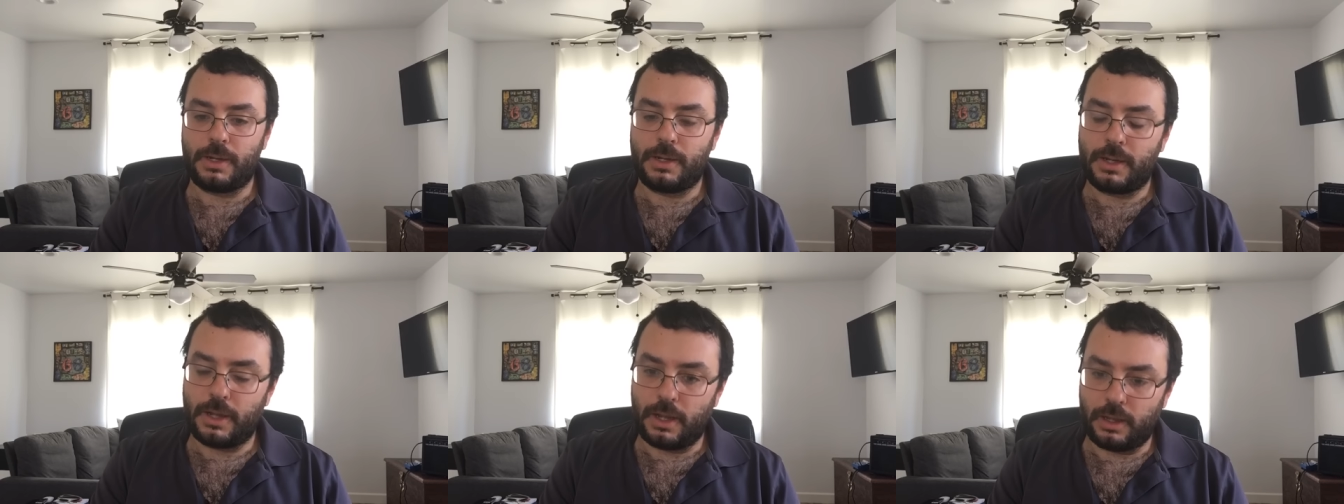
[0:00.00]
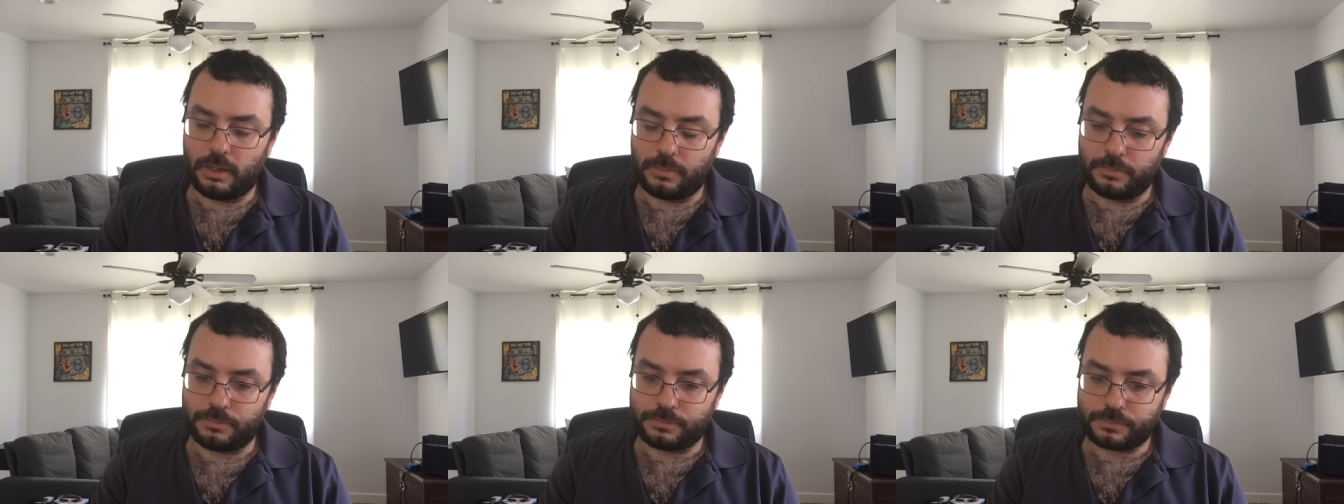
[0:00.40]

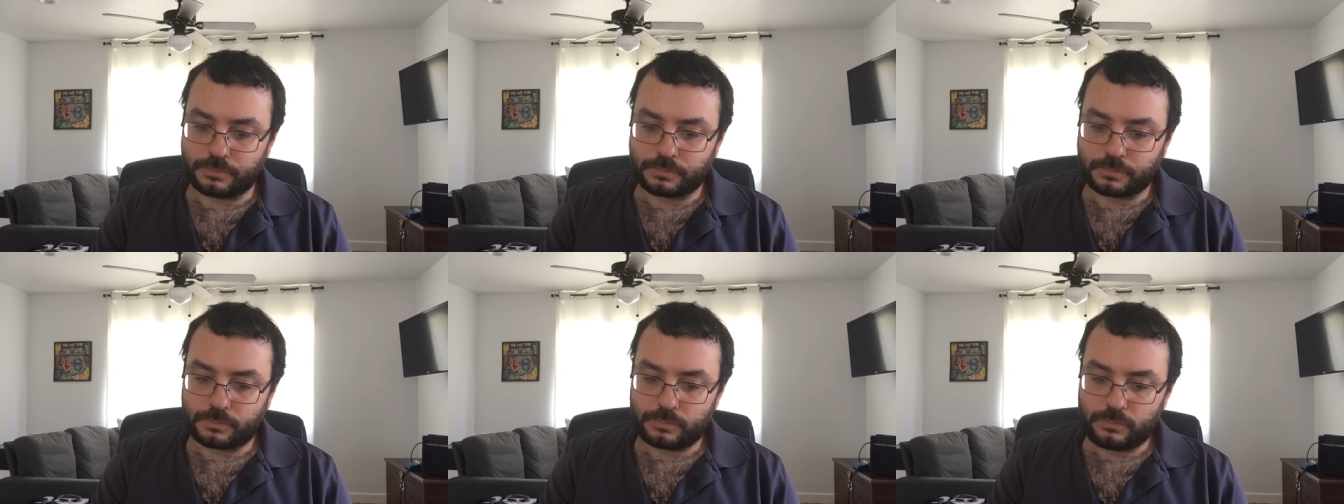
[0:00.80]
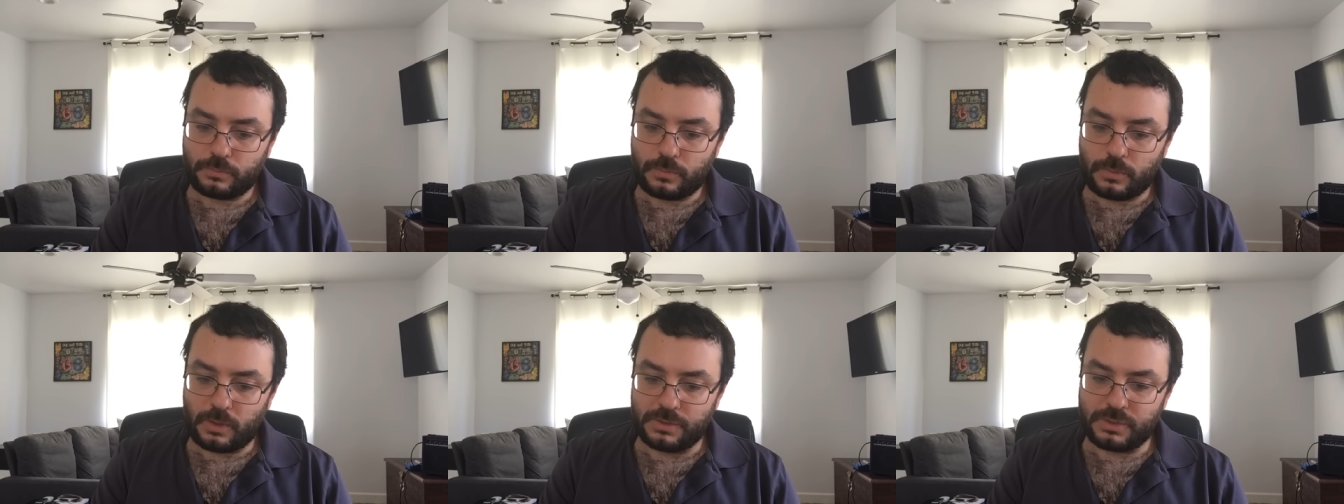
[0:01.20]
Um,
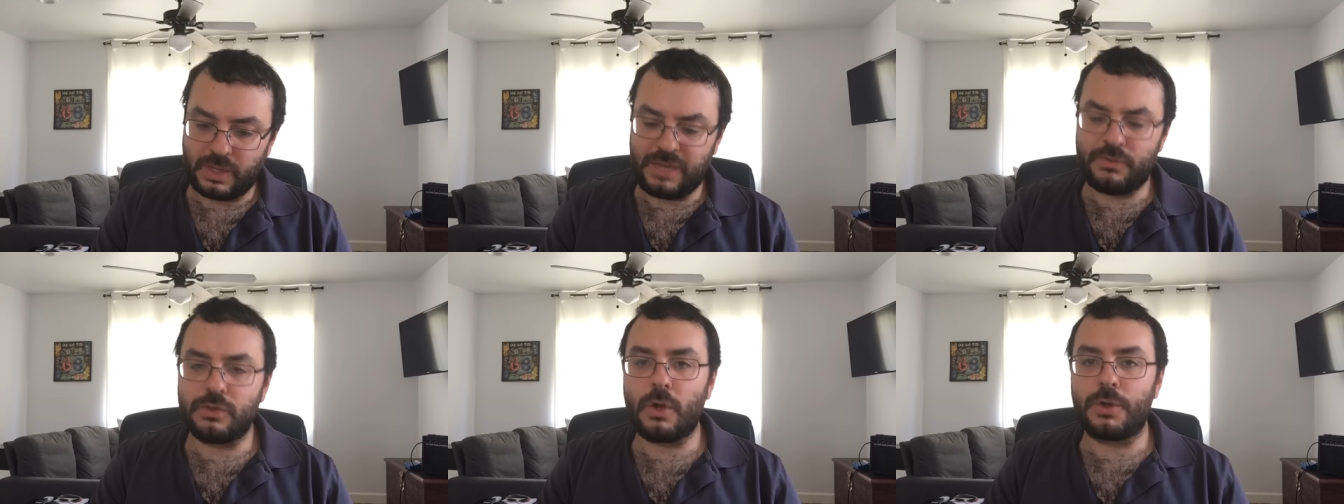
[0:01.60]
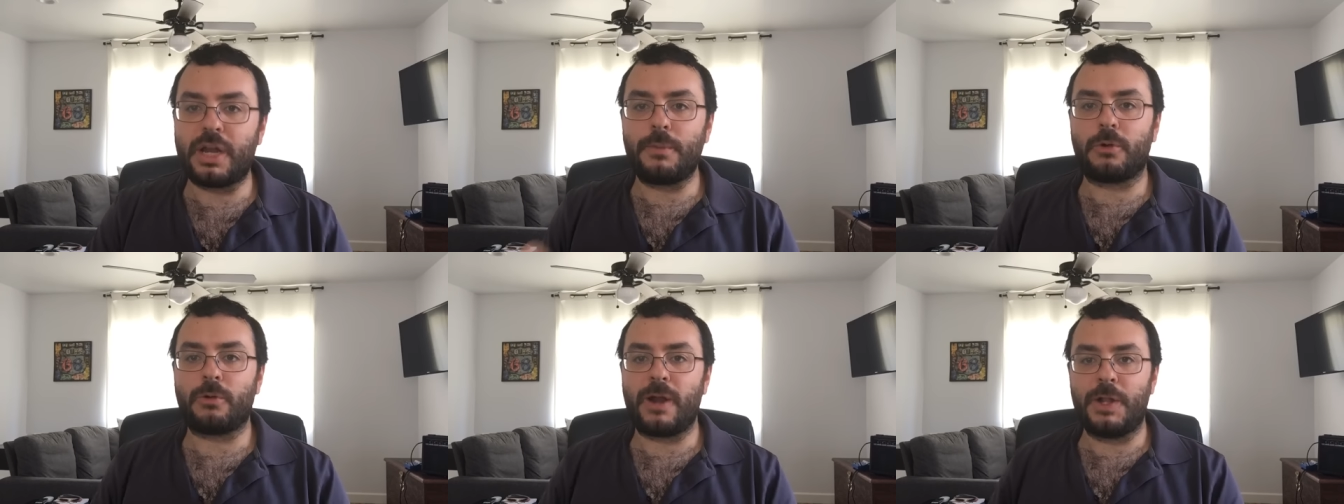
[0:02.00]
so even though
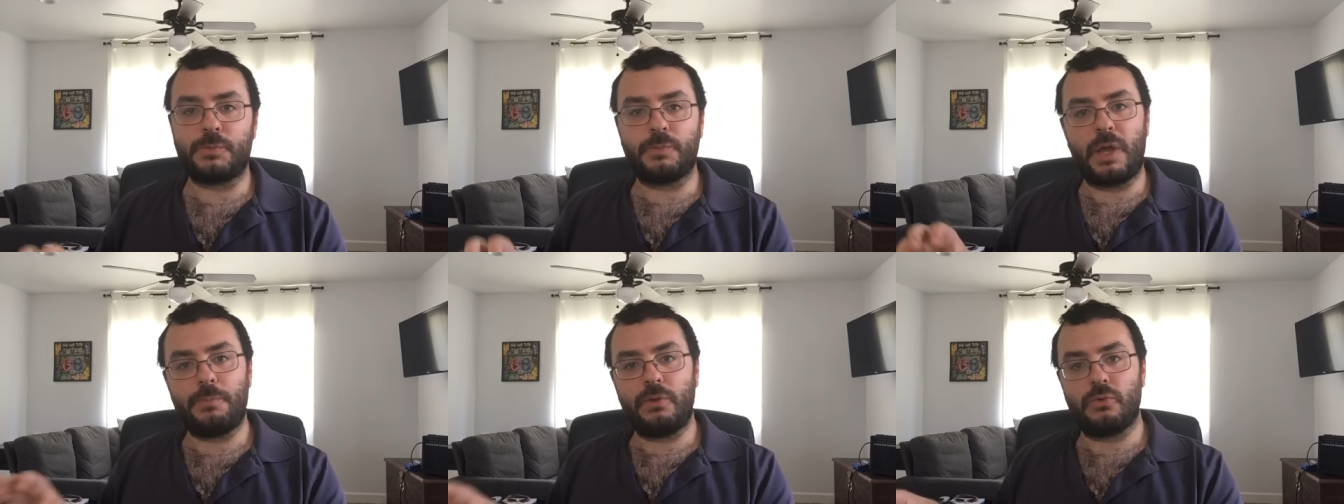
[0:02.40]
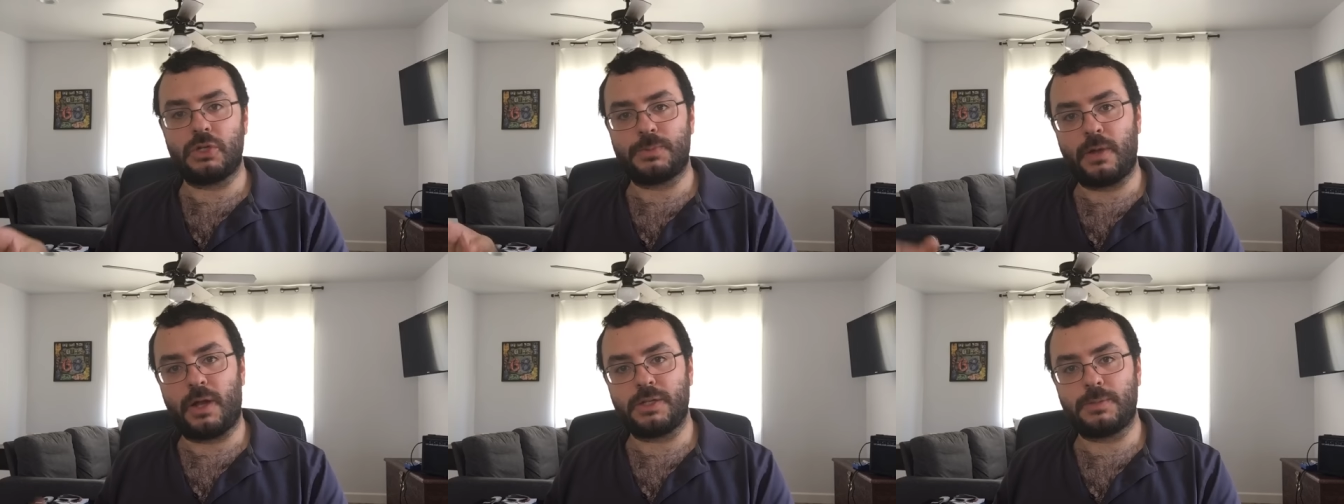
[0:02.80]
Democrats might be
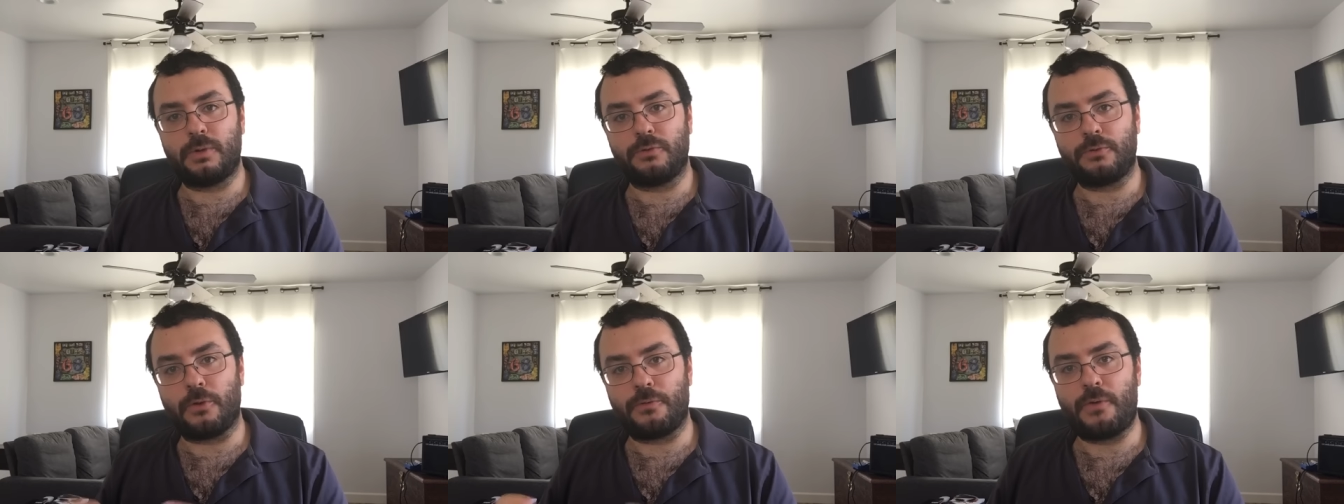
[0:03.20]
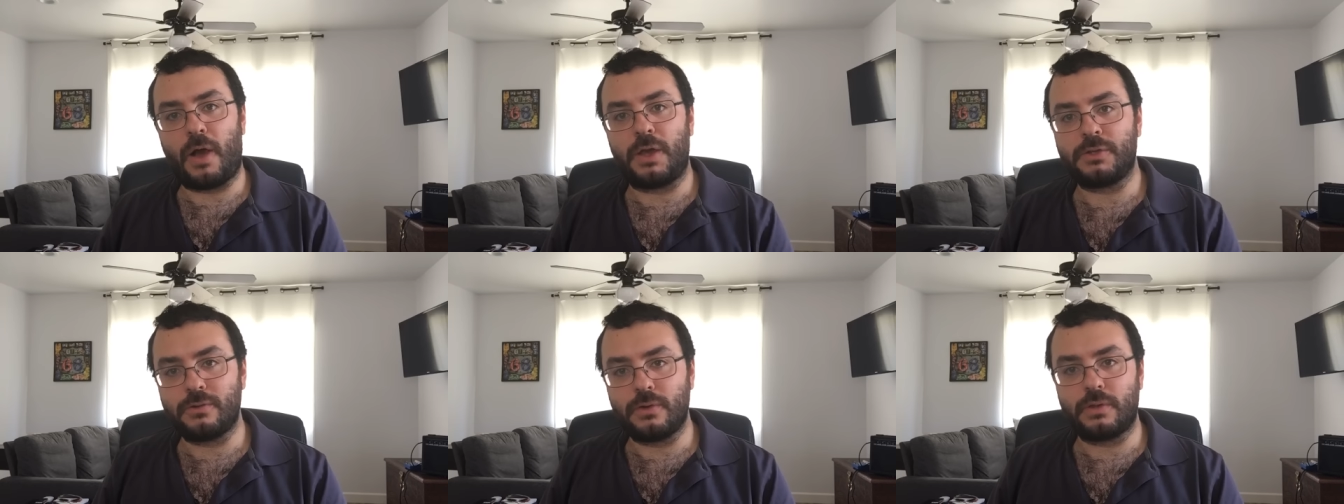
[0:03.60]
responsible for
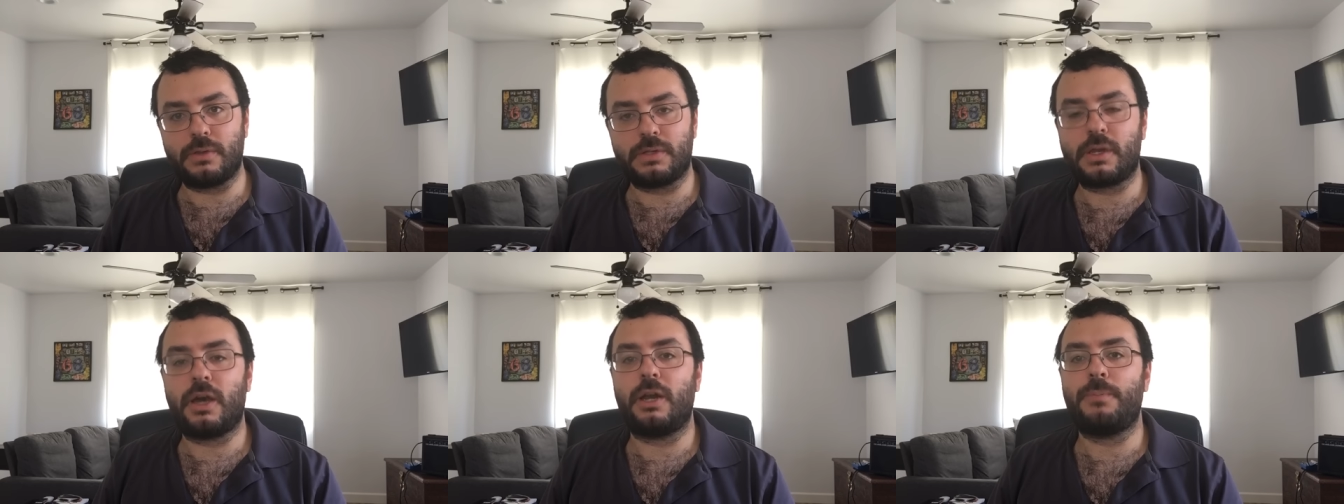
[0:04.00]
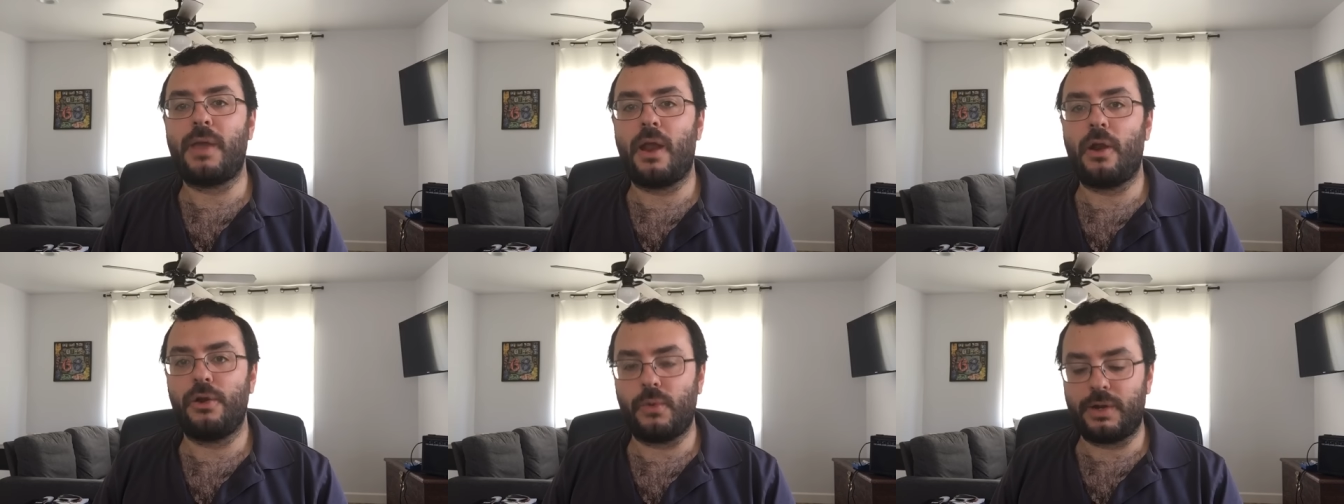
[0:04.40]
fostering this kind of
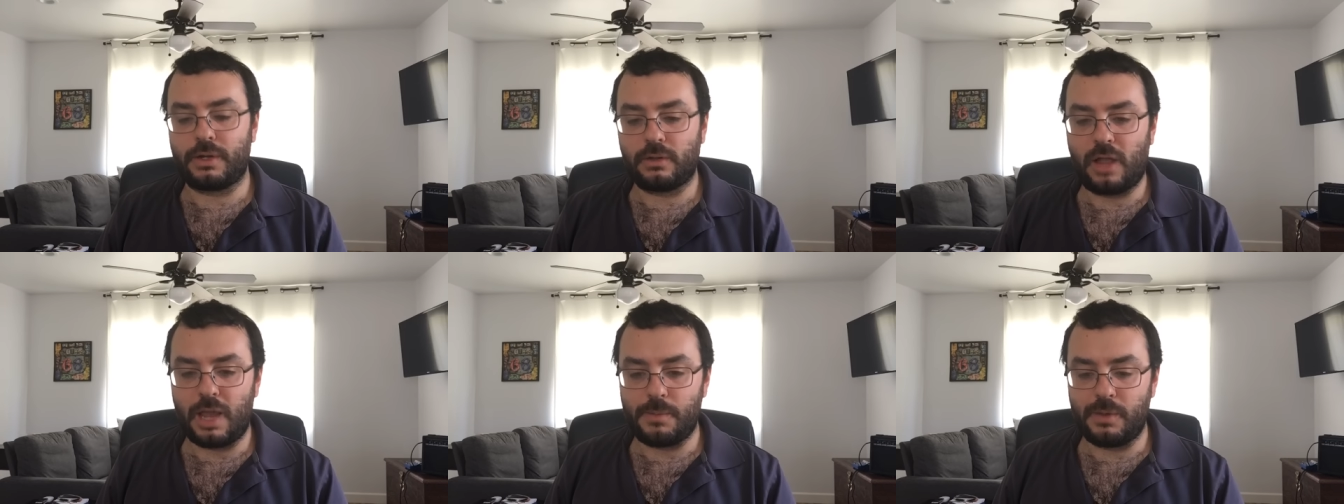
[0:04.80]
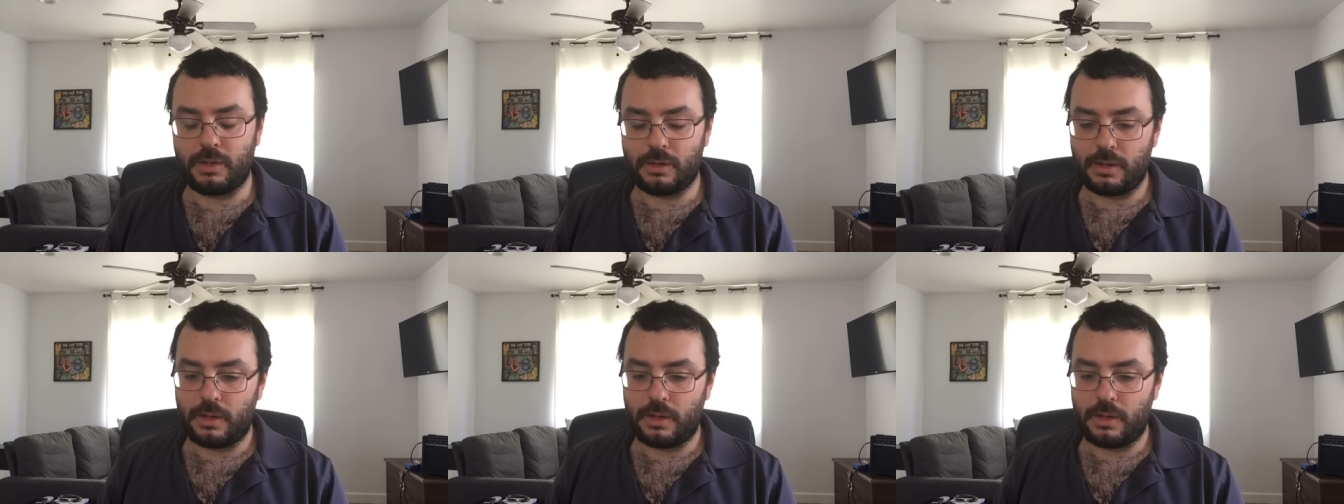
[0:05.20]
paranoid climate,